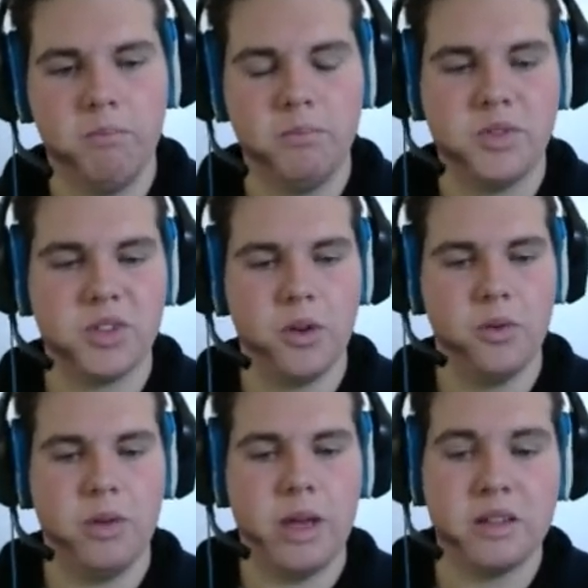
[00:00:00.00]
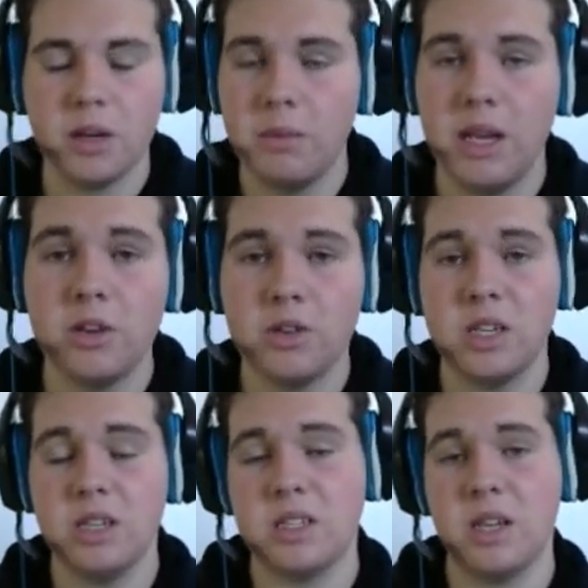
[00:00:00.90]
So yeah, it's going to be
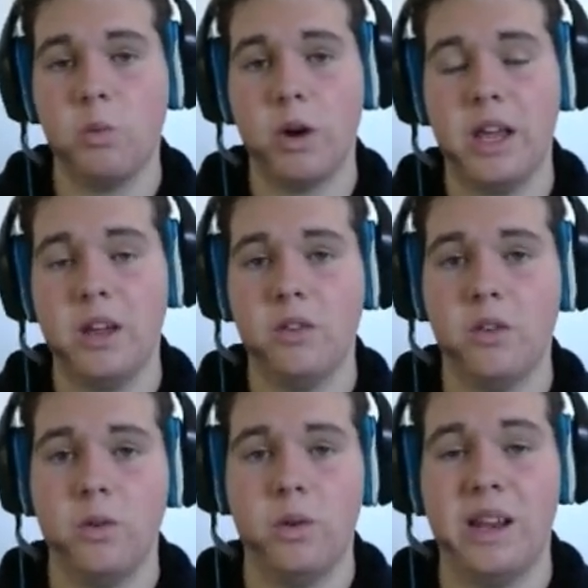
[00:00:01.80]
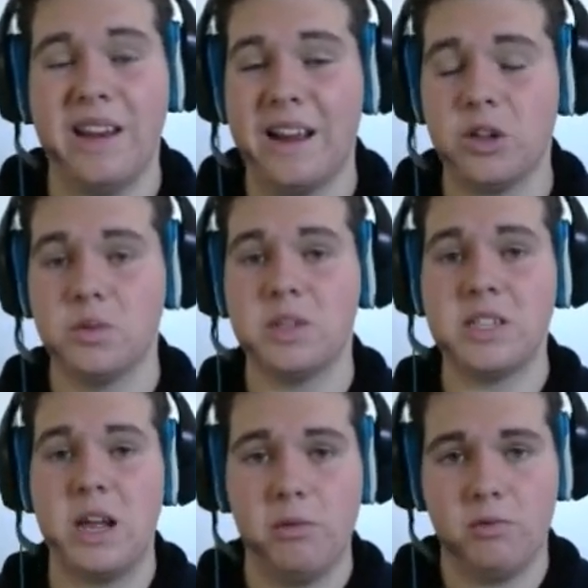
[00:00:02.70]
interesting to see what he can do in an actual
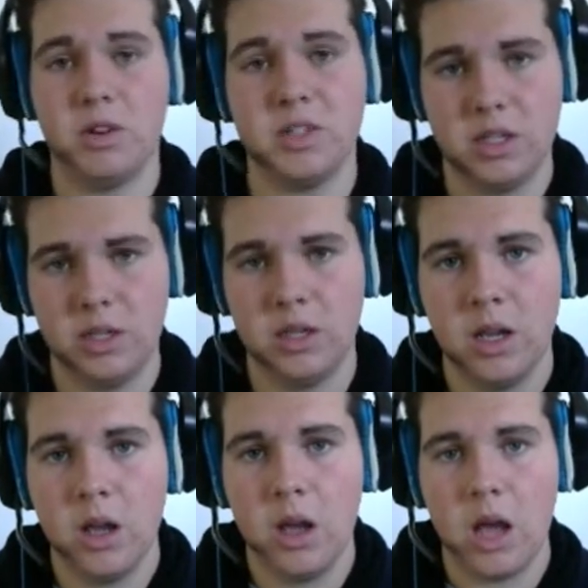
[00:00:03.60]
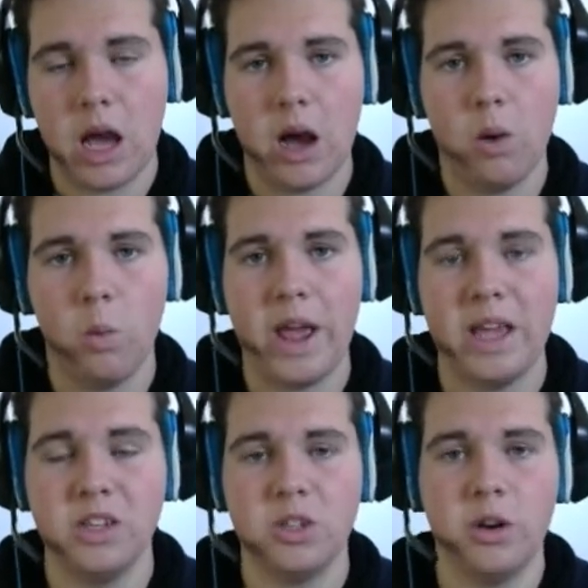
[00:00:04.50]
stable roster, where
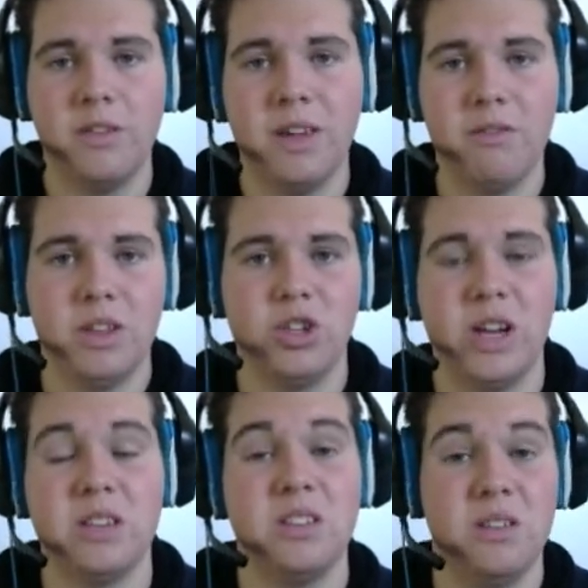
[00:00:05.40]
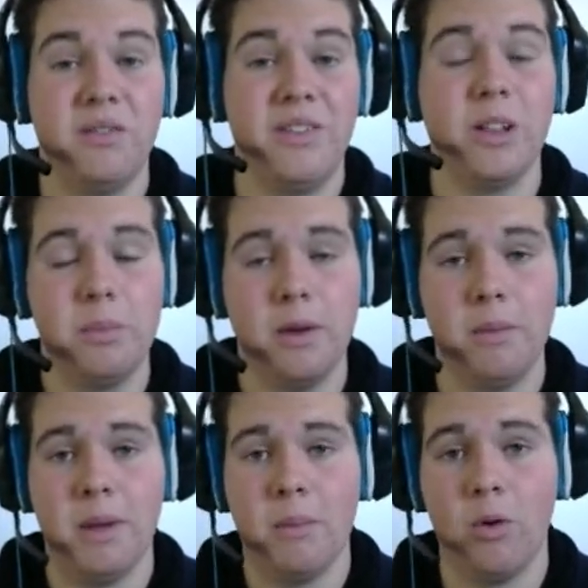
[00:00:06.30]
he's sort of given the chance to develop a
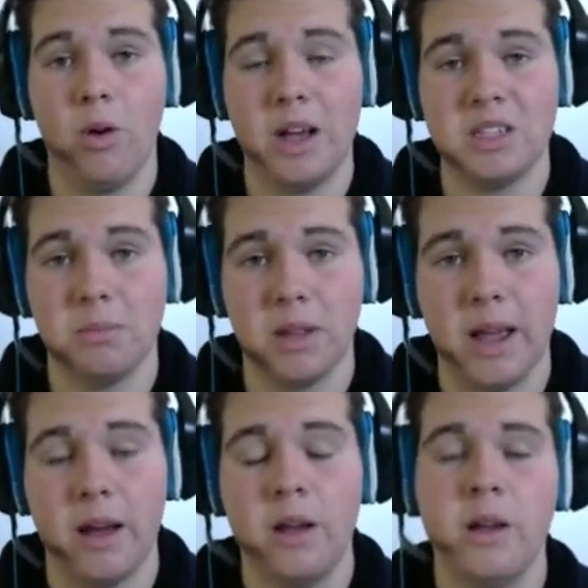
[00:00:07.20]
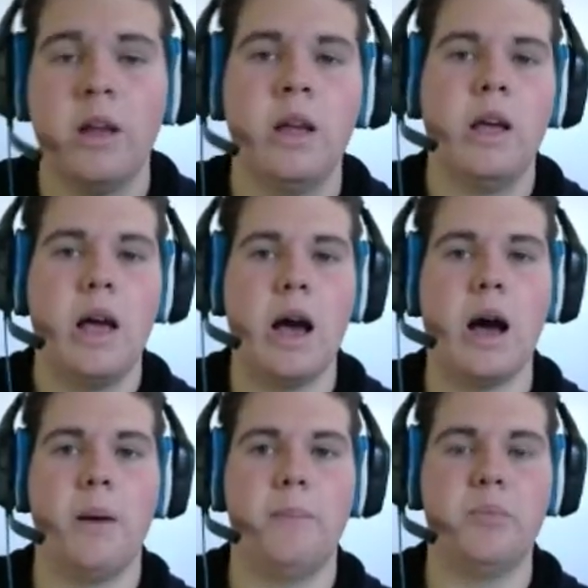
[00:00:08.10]
bit more as a player.
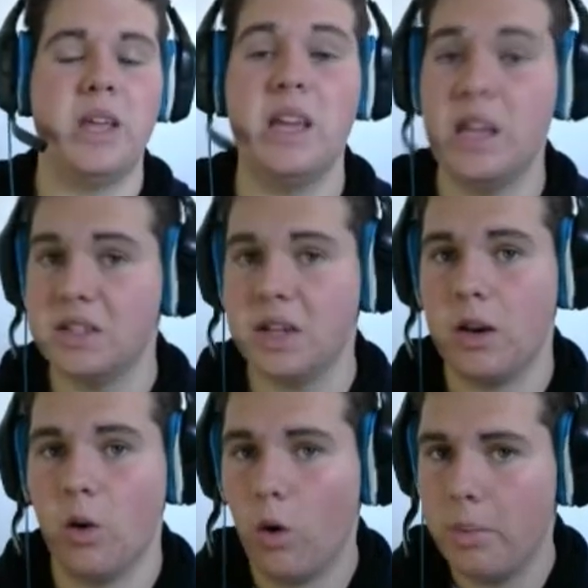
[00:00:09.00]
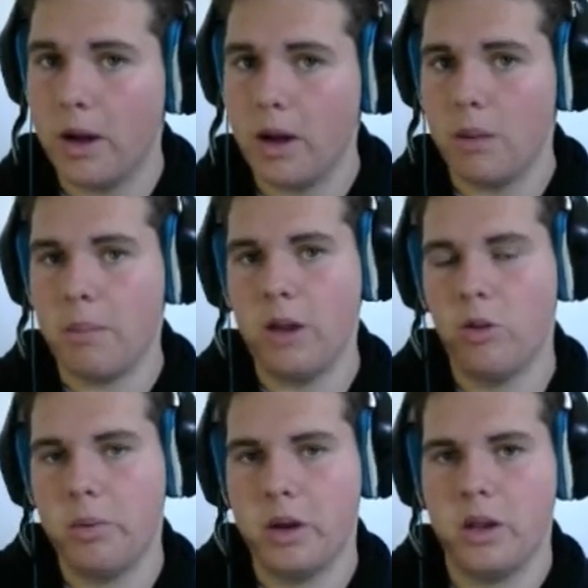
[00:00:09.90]
He is an AWPer, a main
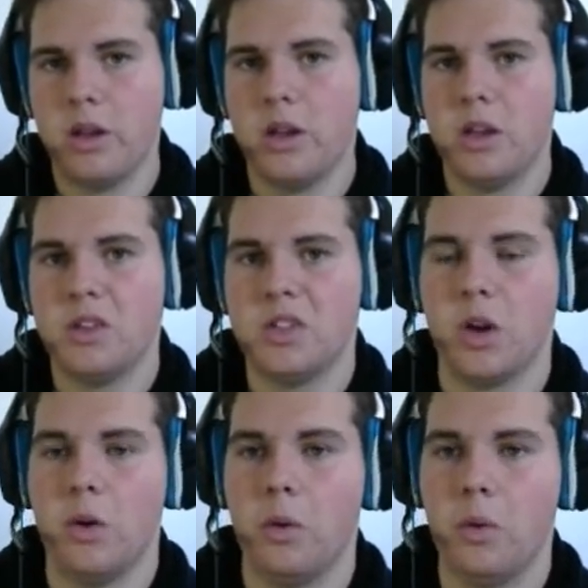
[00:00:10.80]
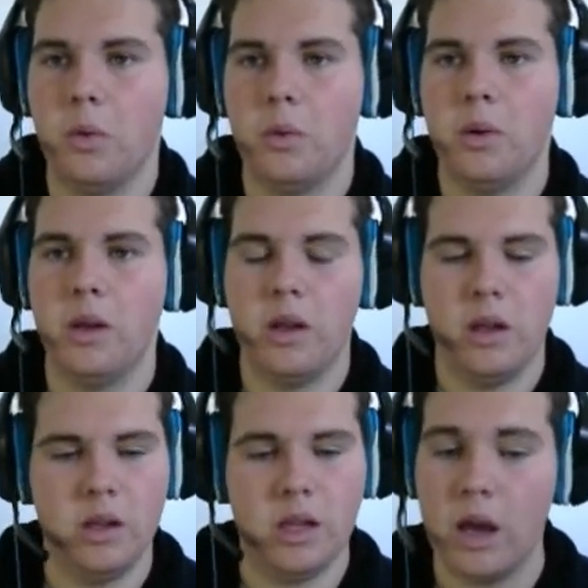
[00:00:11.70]
AWPer, so
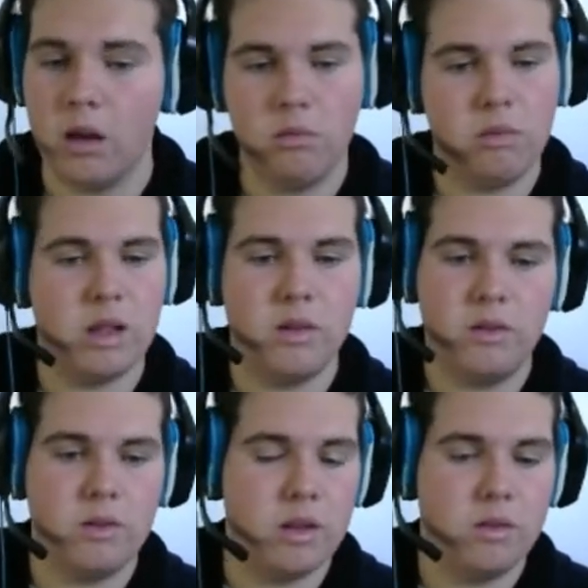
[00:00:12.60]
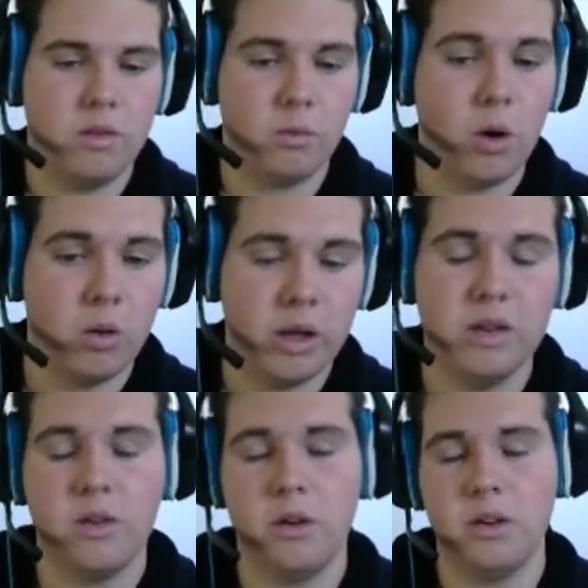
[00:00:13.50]
yeah, that's the role he's
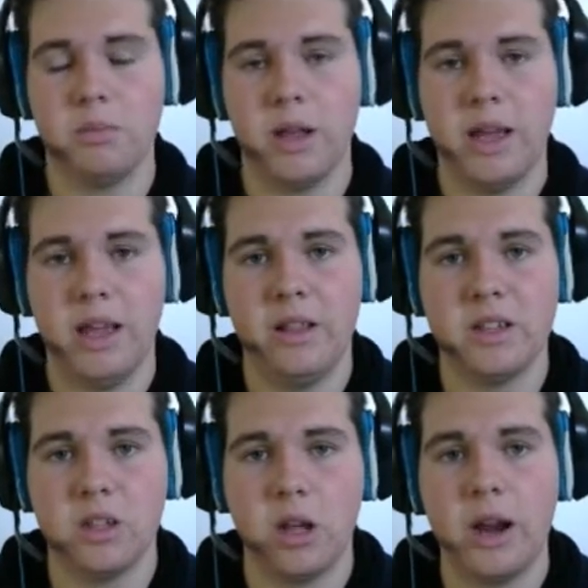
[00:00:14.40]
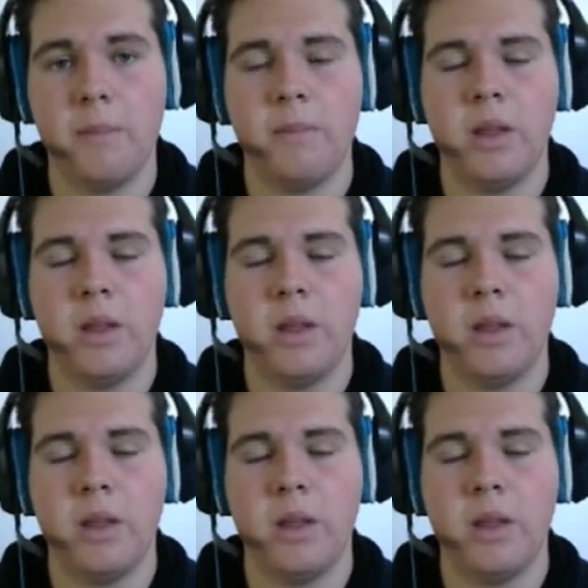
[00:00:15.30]
going to play in this lineup.